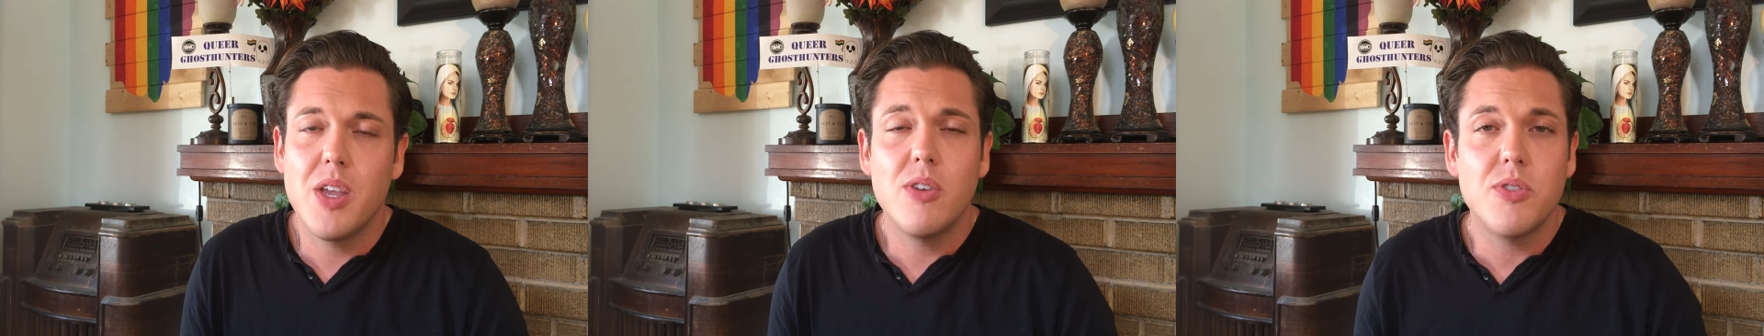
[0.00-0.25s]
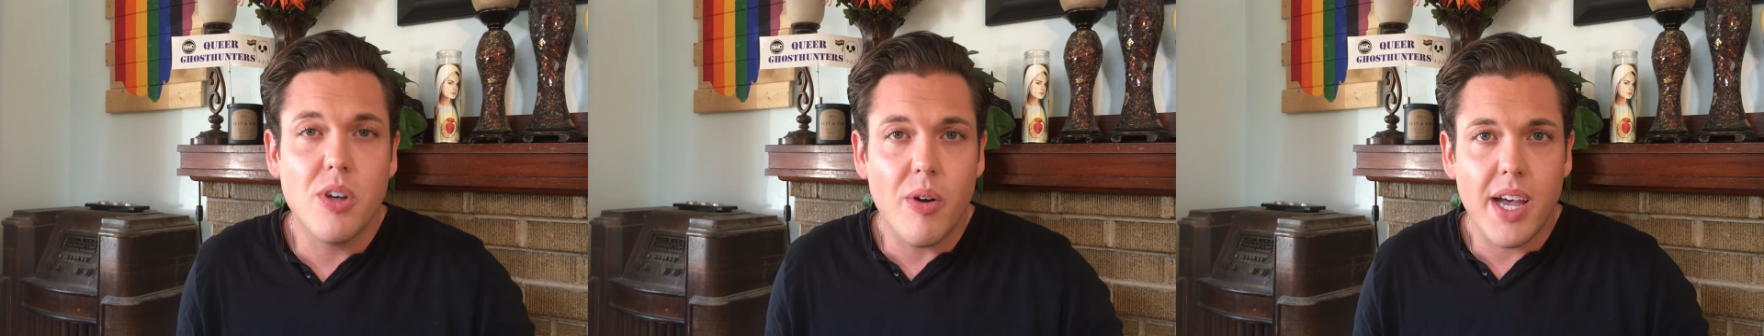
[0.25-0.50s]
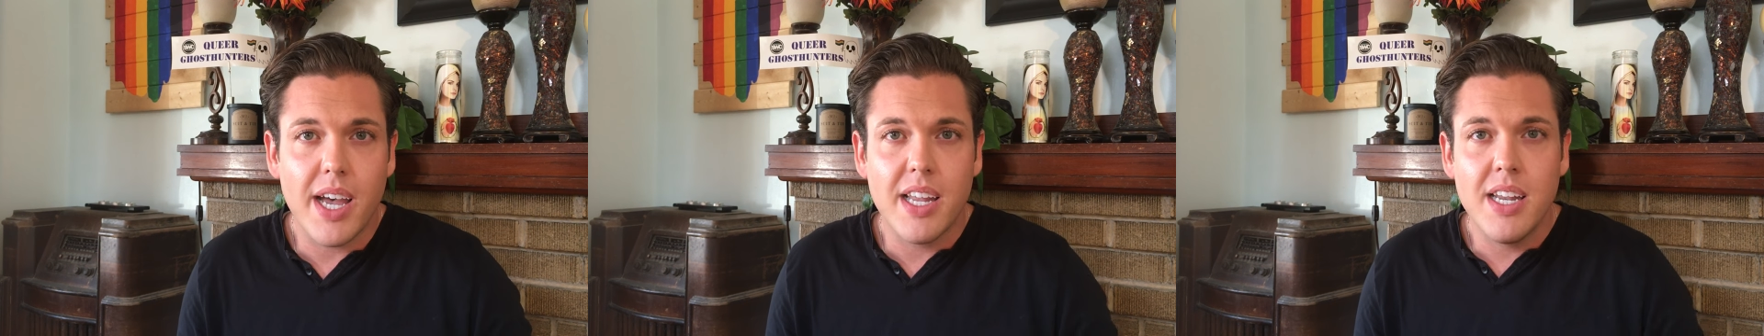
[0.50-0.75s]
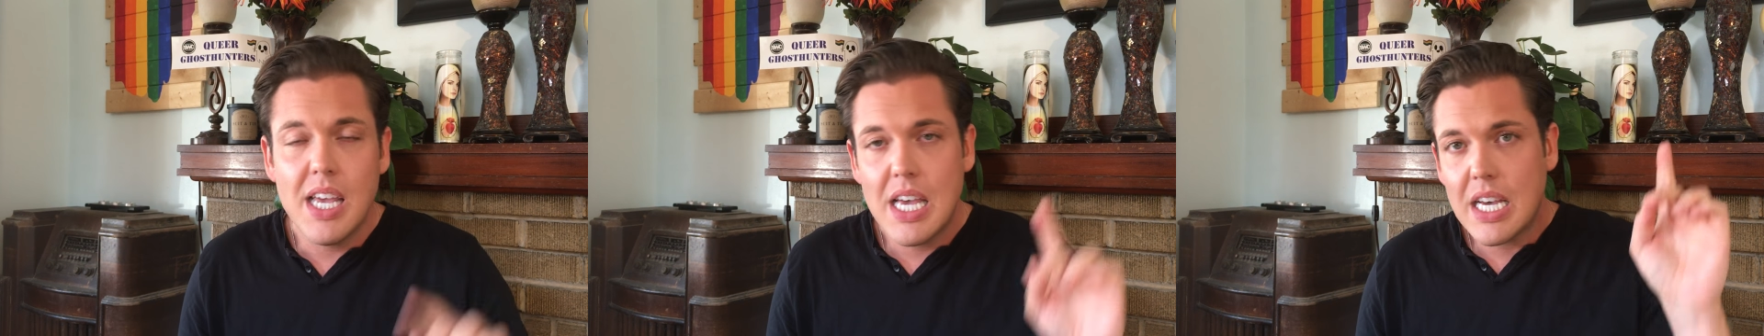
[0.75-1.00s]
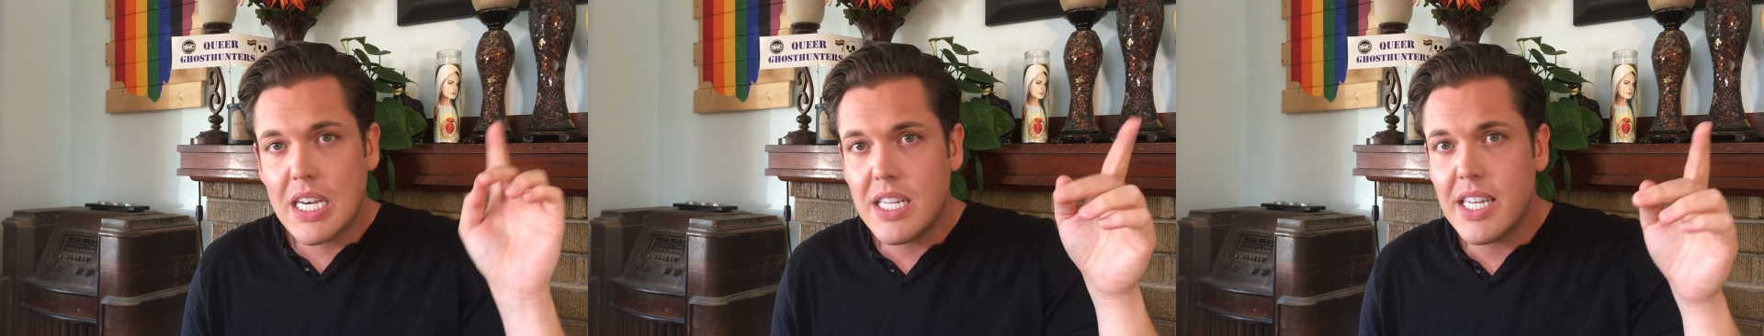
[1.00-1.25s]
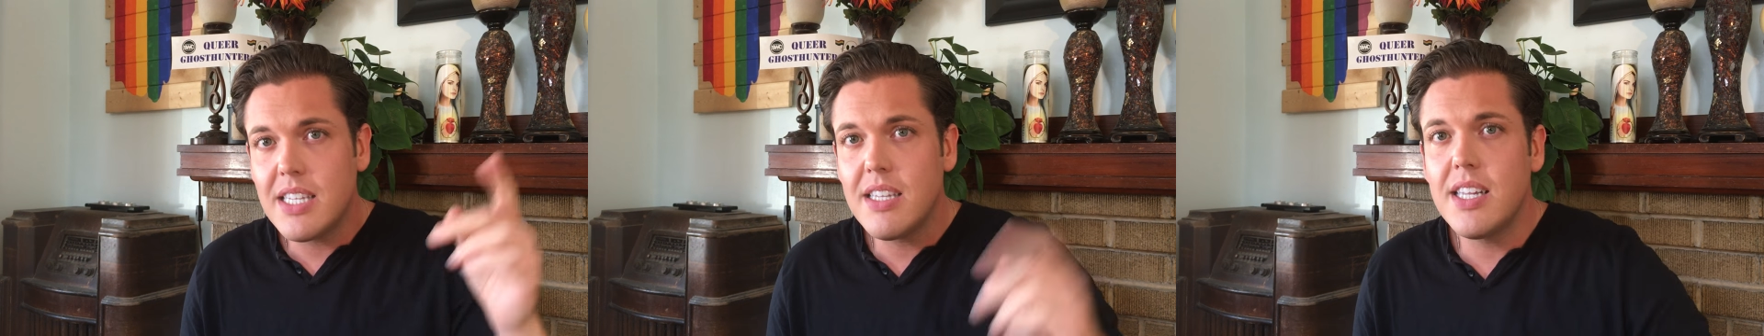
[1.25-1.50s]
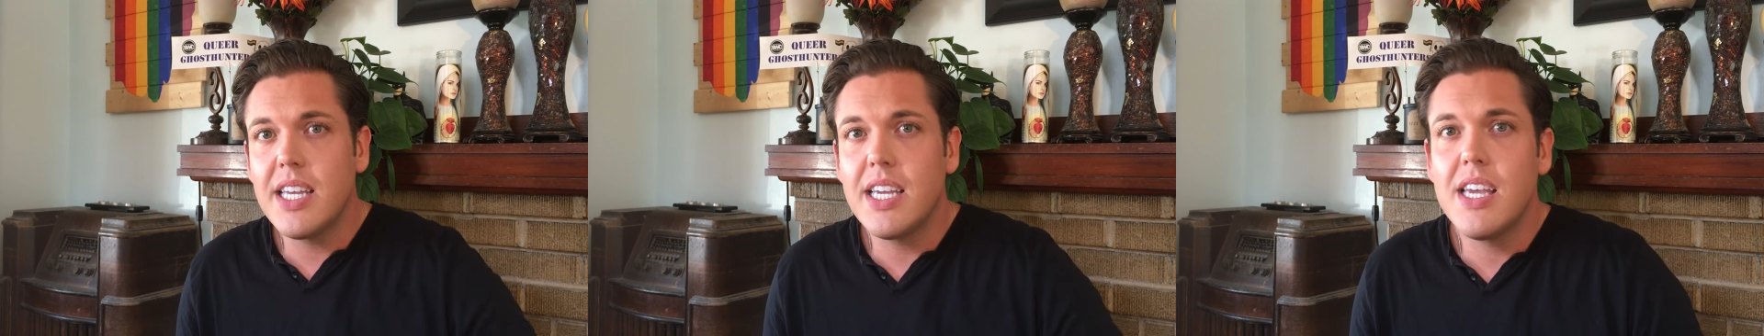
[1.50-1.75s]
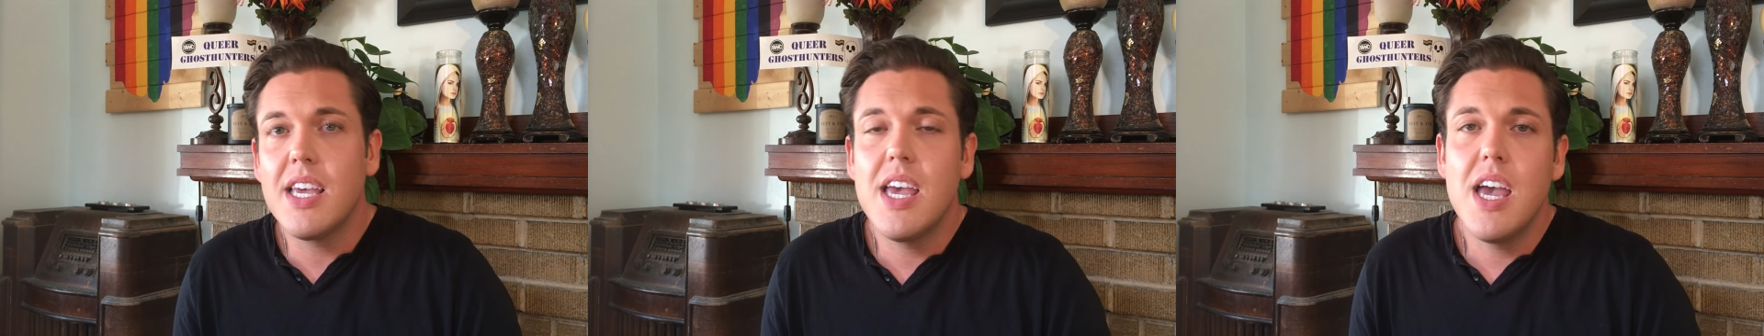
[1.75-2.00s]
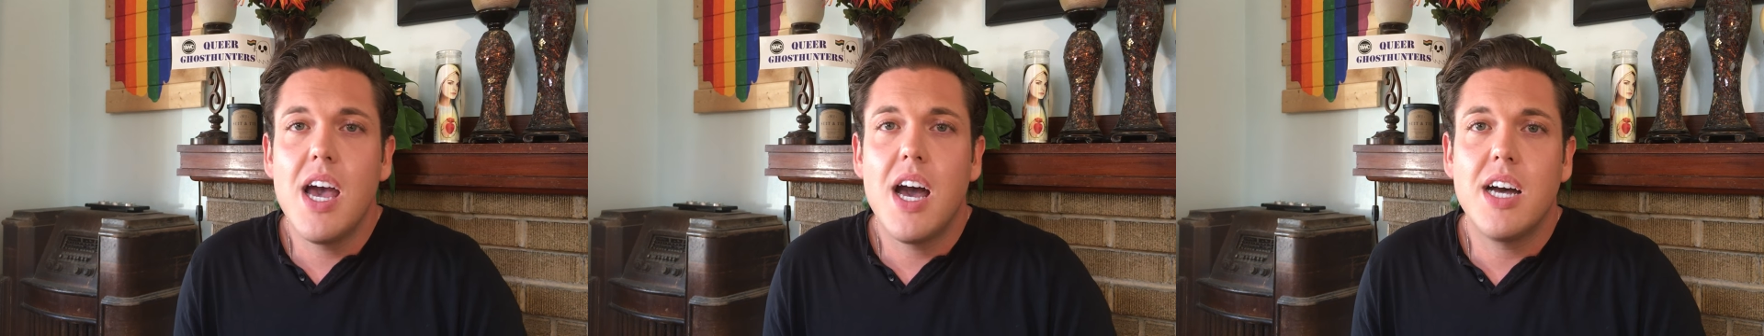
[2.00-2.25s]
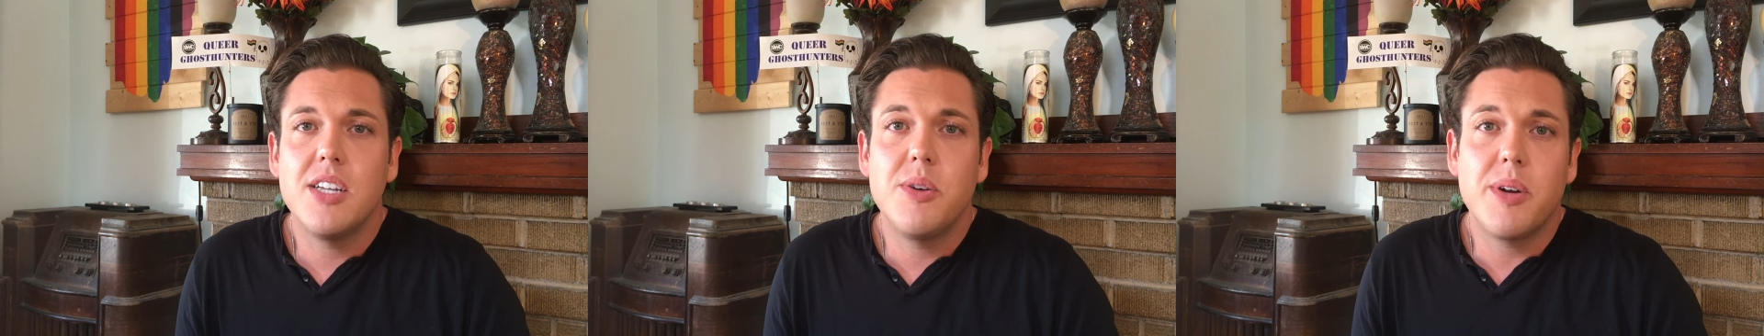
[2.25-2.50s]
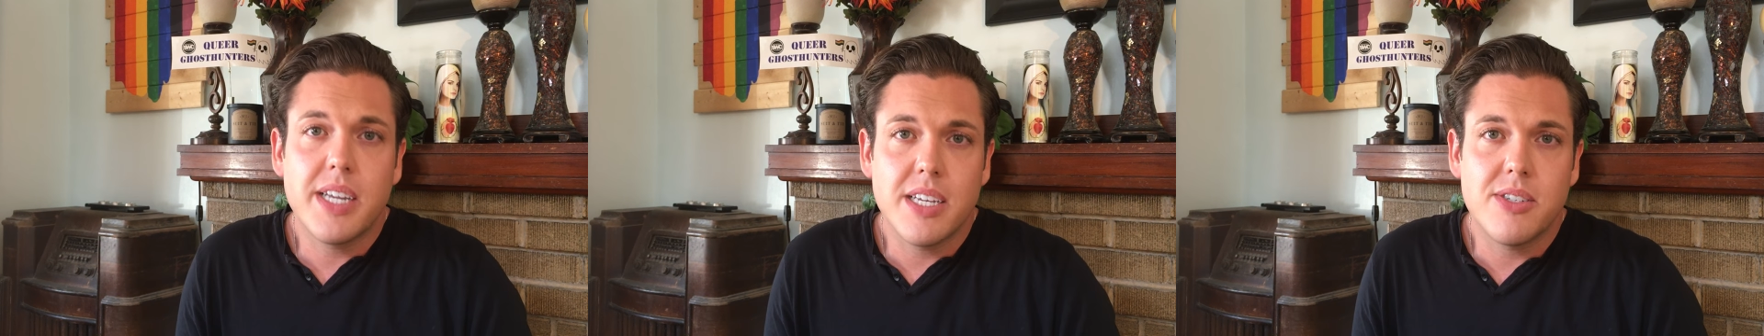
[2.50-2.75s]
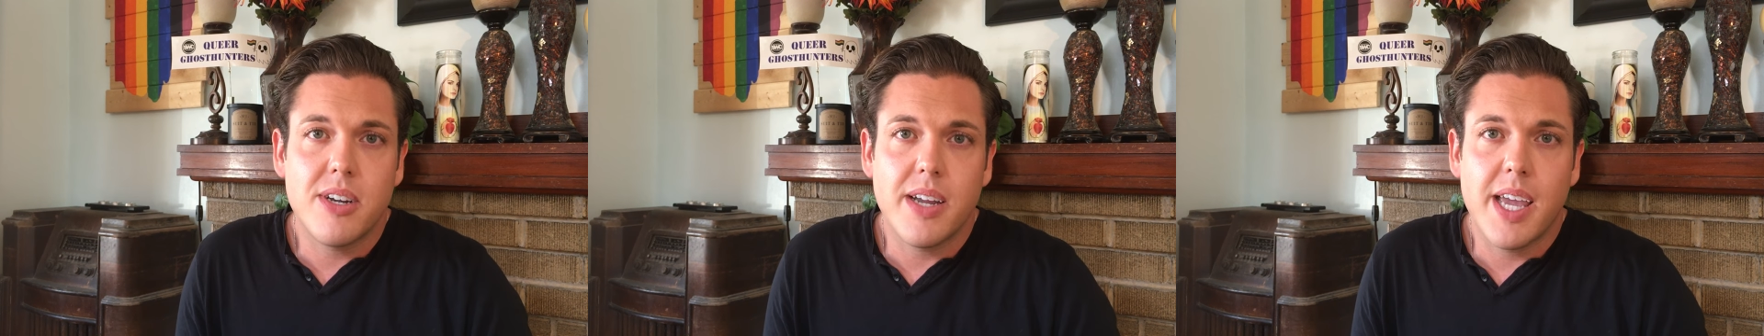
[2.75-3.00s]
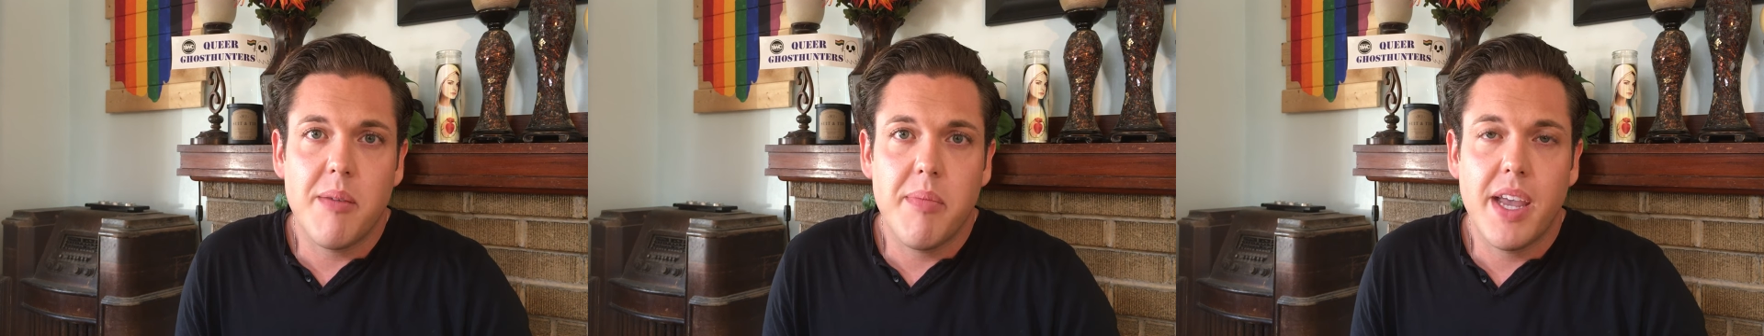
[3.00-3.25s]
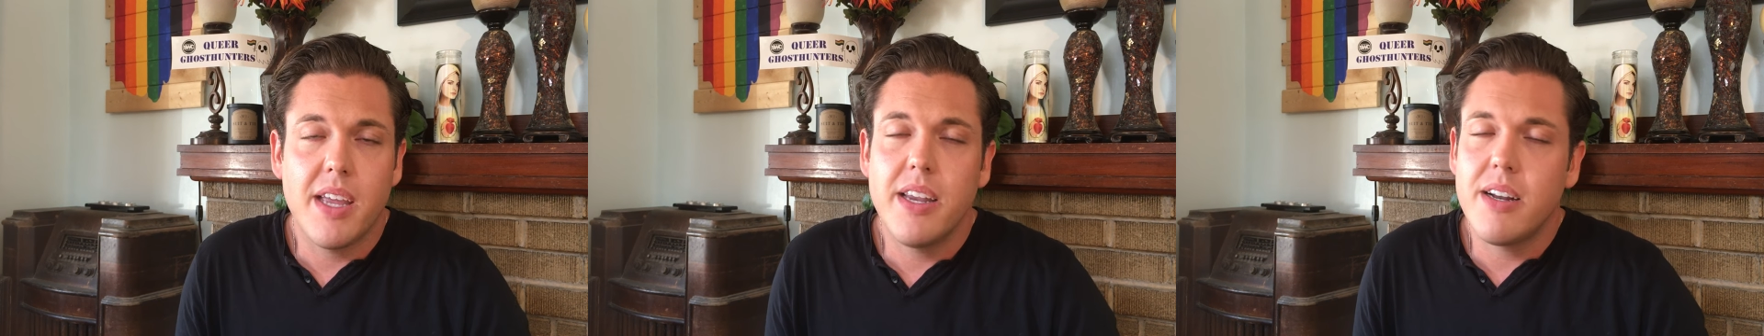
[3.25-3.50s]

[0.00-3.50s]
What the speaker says: So go ahead, click the link to our Kickstarter campaign.